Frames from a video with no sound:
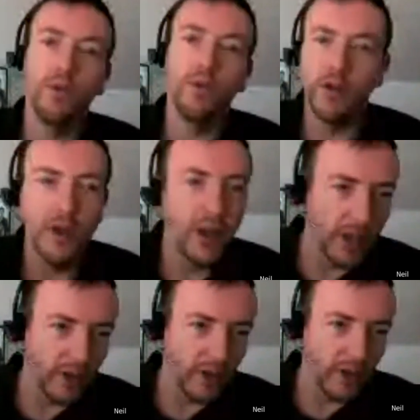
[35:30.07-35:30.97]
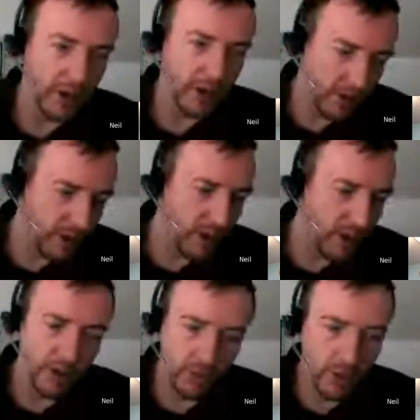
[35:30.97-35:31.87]
because you need that space and you
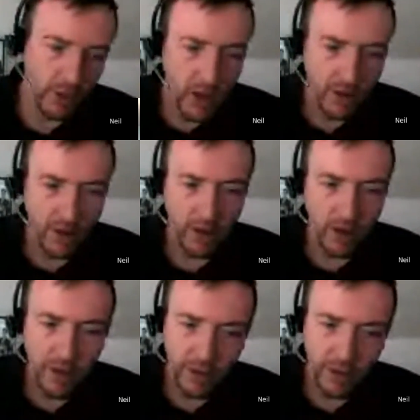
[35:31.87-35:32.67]
need those